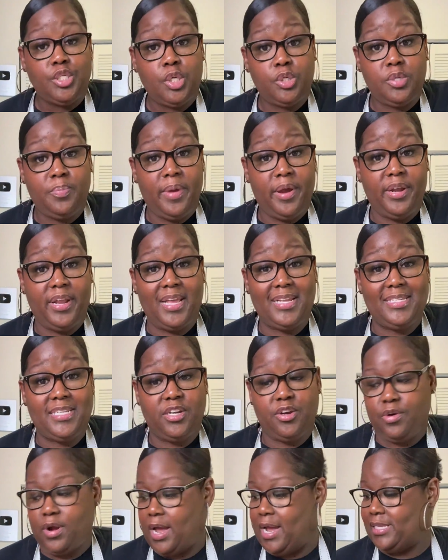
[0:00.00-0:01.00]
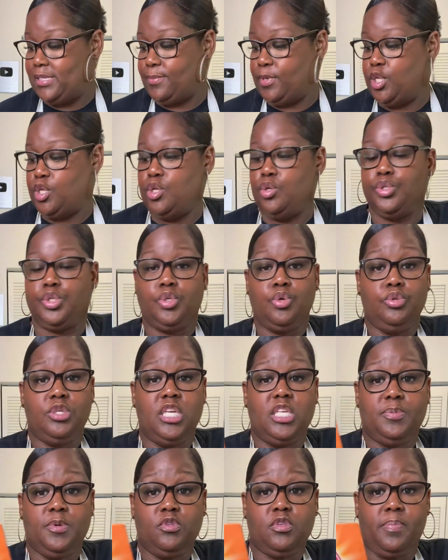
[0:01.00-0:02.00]
to marinate and tenderize, I'm gonna use 2
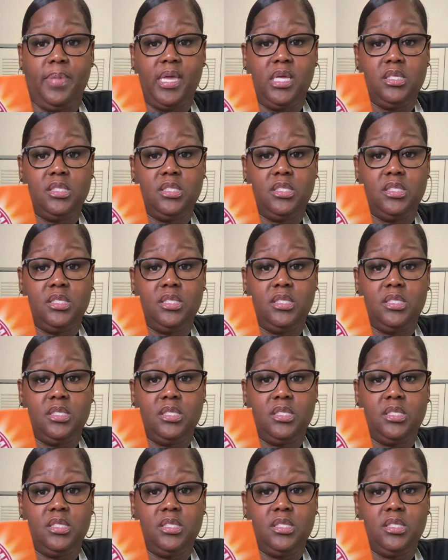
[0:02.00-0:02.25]
teaspoons of baking